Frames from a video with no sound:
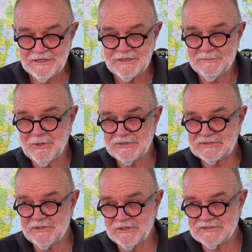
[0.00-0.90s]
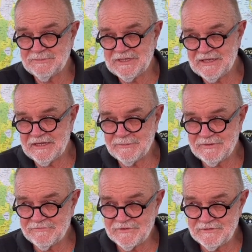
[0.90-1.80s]
you know, most guys would be getting up
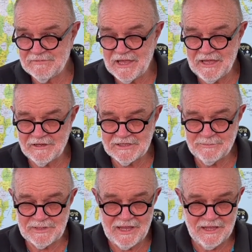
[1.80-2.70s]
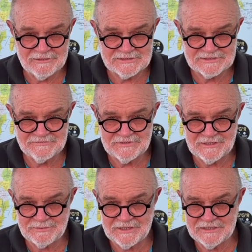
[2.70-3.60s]
every hour, couple of hours, every
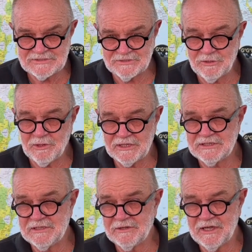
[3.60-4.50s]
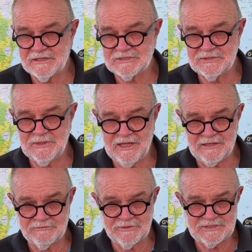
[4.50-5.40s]
couple of hours. I know I did. I had a
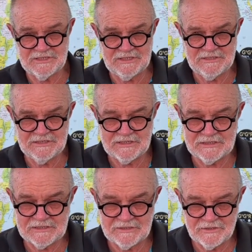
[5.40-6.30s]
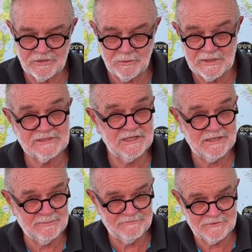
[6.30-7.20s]
2-hourly routine that I'd always get
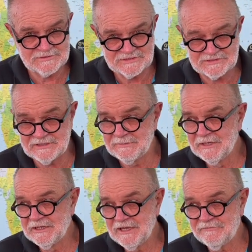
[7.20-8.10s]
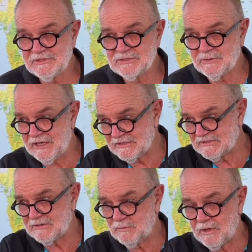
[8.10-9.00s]
up if I was asleep. Every 2 hours,
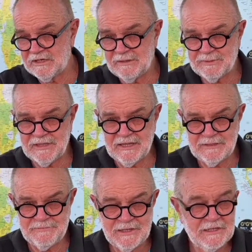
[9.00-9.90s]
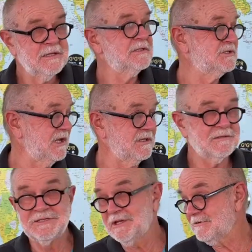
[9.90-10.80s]
I had a wind-up alarm,
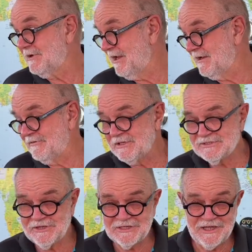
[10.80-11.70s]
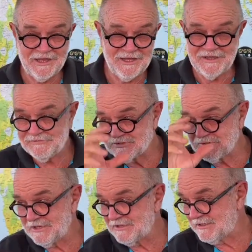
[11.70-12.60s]
check around, everything's okay, have a
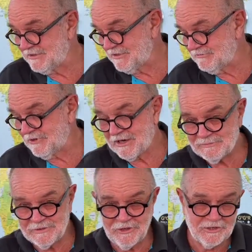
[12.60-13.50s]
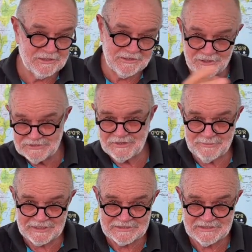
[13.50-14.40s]
drink, you know, write up the log and go straight
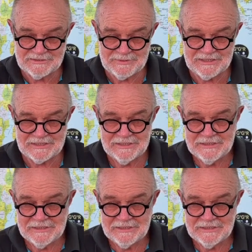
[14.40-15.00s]
back to sleep again.